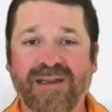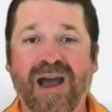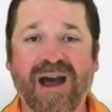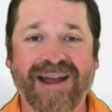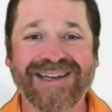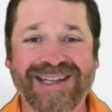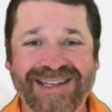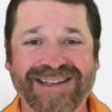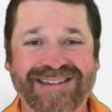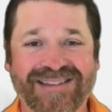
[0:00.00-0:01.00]
God
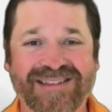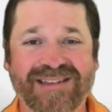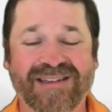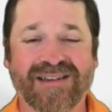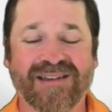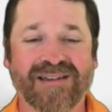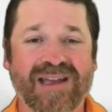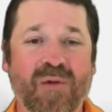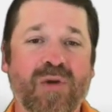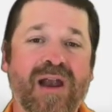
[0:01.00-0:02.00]
is.
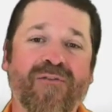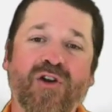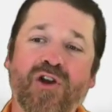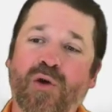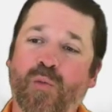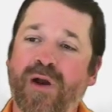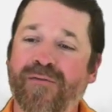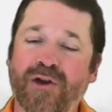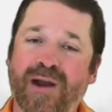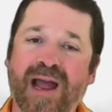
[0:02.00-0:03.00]
And whenever you're,
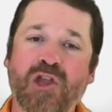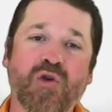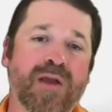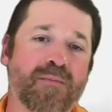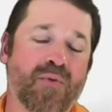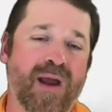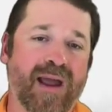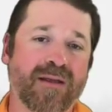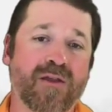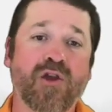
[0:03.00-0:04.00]
wherever you're at, you can
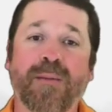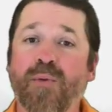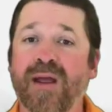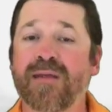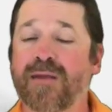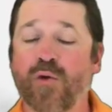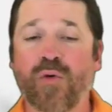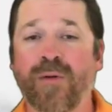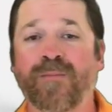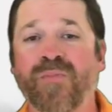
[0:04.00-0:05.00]
pray. So you can pray at
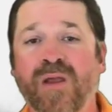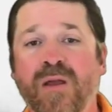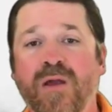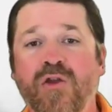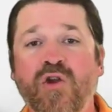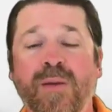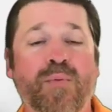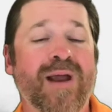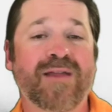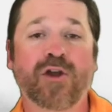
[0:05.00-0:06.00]
school, you can
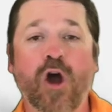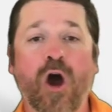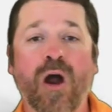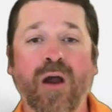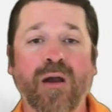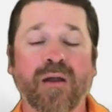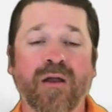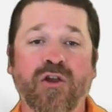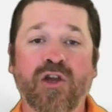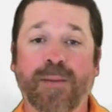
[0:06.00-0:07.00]
pray in the car,
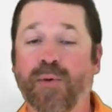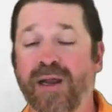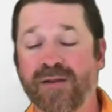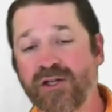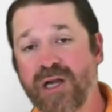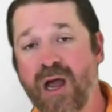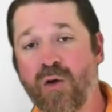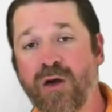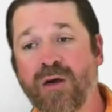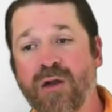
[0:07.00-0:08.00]
you can pray in the
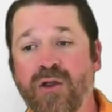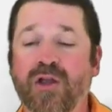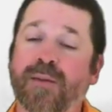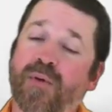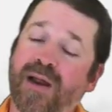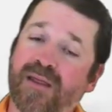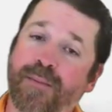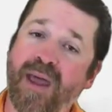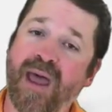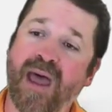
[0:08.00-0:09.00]
shower. You can pray in the
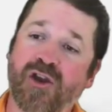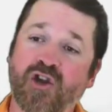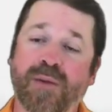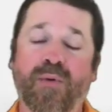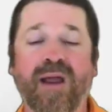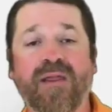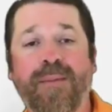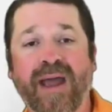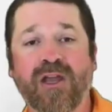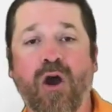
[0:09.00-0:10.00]
bed. You can pray in the
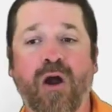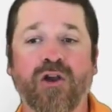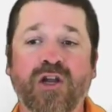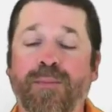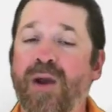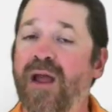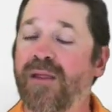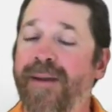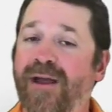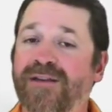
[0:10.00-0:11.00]
backyard. You can pray on
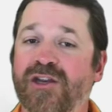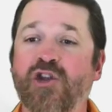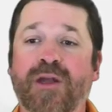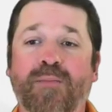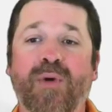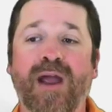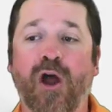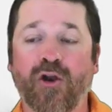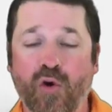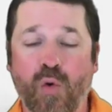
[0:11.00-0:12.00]
the mountain. You can pray
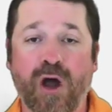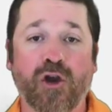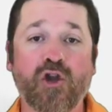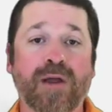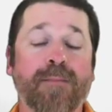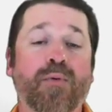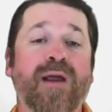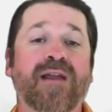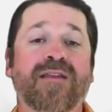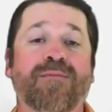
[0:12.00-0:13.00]
underwater. You can
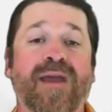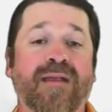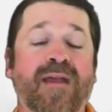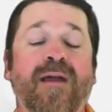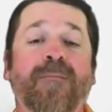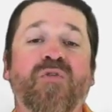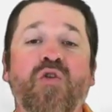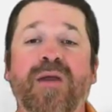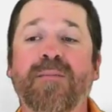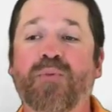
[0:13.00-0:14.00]
pray in space.
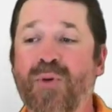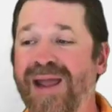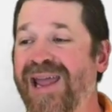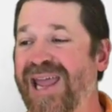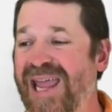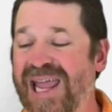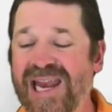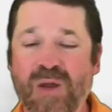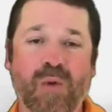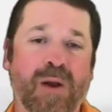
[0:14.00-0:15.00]
You can pray
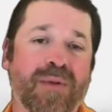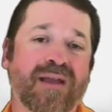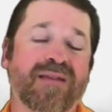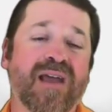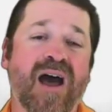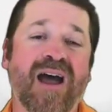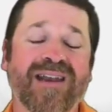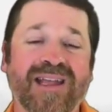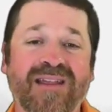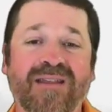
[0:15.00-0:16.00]
anywhere because
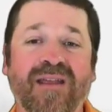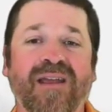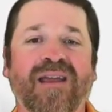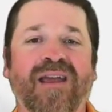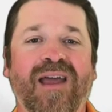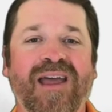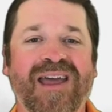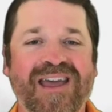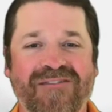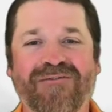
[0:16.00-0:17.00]
God is
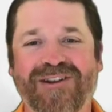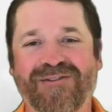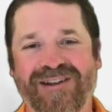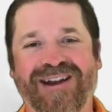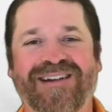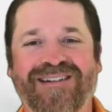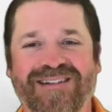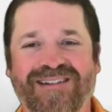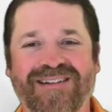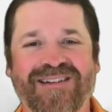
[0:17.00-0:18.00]
everywhere.
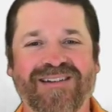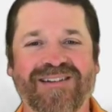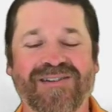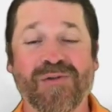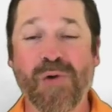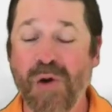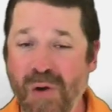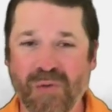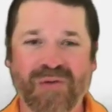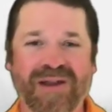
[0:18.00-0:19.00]

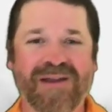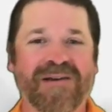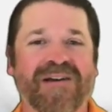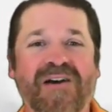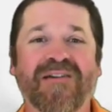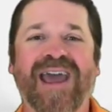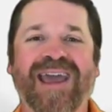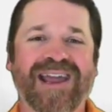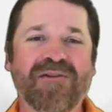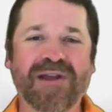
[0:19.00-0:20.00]
Woo!
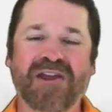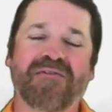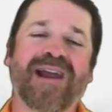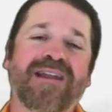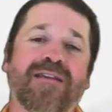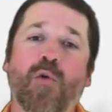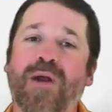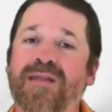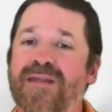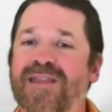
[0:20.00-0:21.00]
Okay, here we go. You ready? So
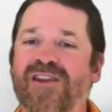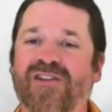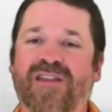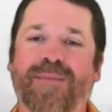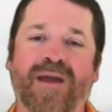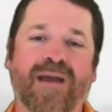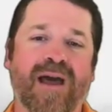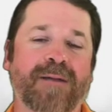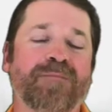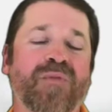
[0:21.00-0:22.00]
what does this teach us about
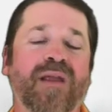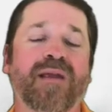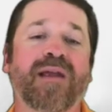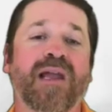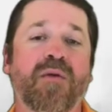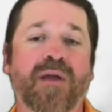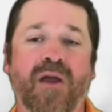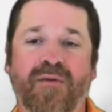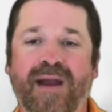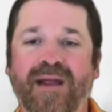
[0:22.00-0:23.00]
God? Here we go.
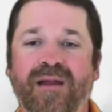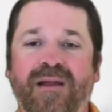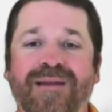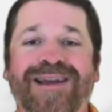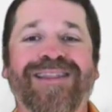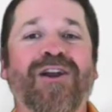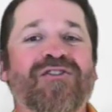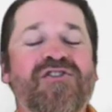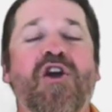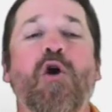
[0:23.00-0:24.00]
You ready?
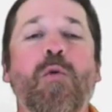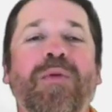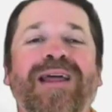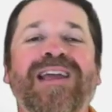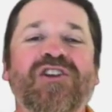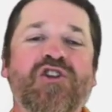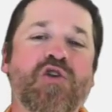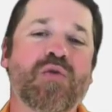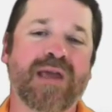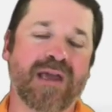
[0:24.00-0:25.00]
There's no place
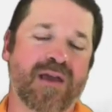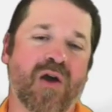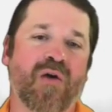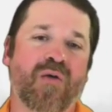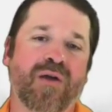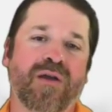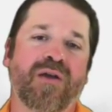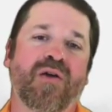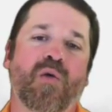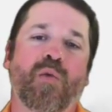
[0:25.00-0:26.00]
you can go
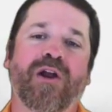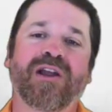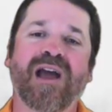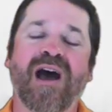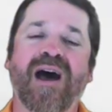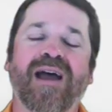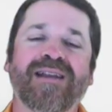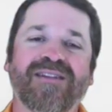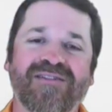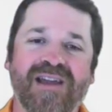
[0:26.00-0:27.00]
where God
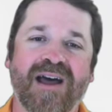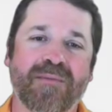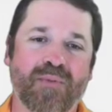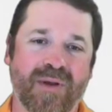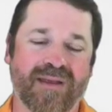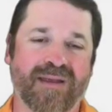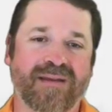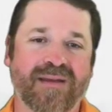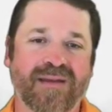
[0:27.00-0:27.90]
is not present.